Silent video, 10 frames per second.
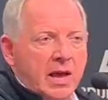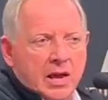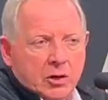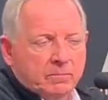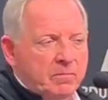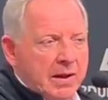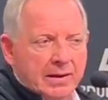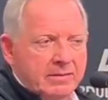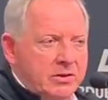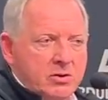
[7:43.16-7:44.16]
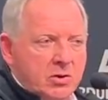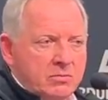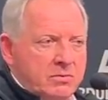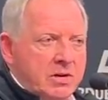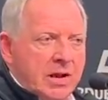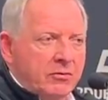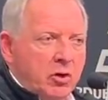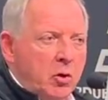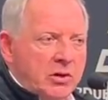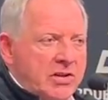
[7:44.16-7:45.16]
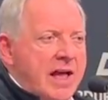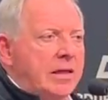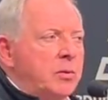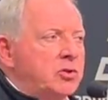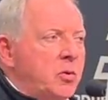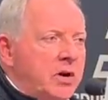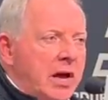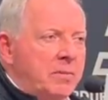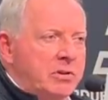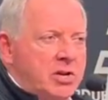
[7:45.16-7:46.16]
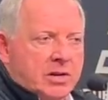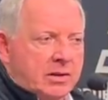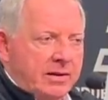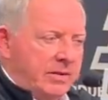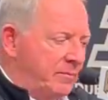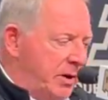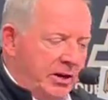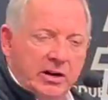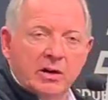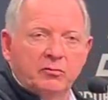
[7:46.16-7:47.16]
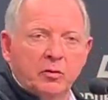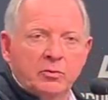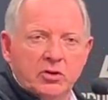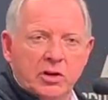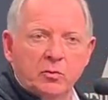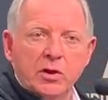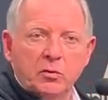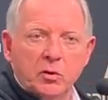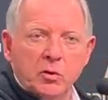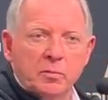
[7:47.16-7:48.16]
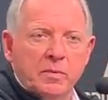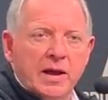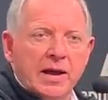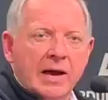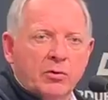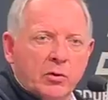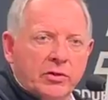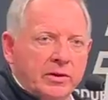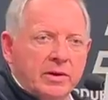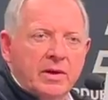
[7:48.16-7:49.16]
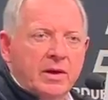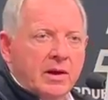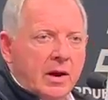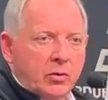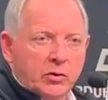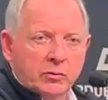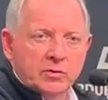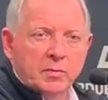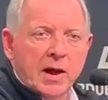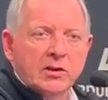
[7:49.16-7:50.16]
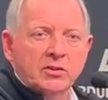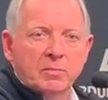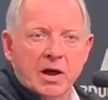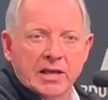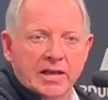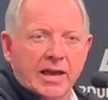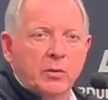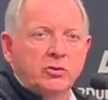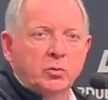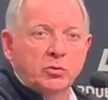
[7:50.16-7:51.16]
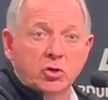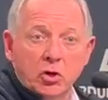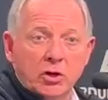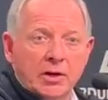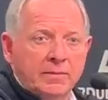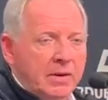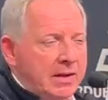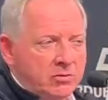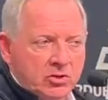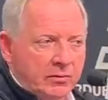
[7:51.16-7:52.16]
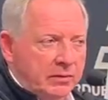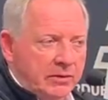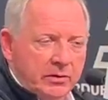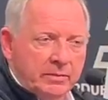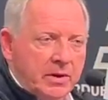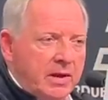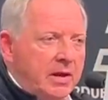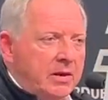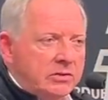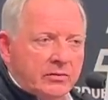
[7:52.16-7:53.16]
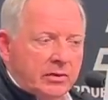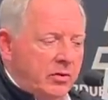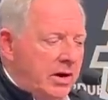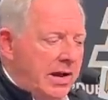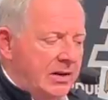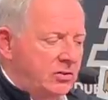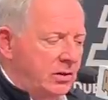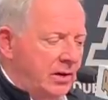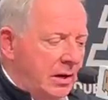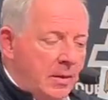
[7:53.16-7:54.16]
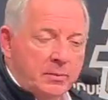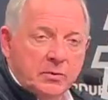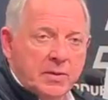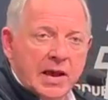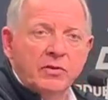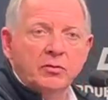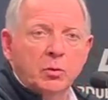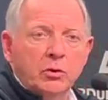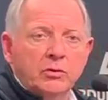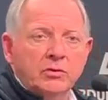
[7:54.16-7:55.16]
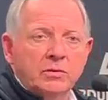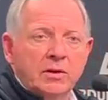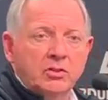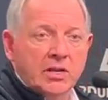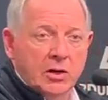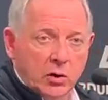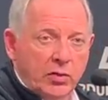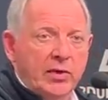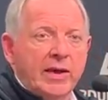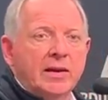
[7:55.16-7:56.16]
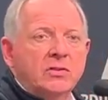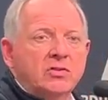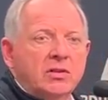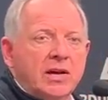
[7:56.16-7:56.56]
You know, you never know exactly what's going on, but I've been in enough rooms, you can read a room. I thought the response, the body language was good. I had several of our guys come up to me afterwards and say good things.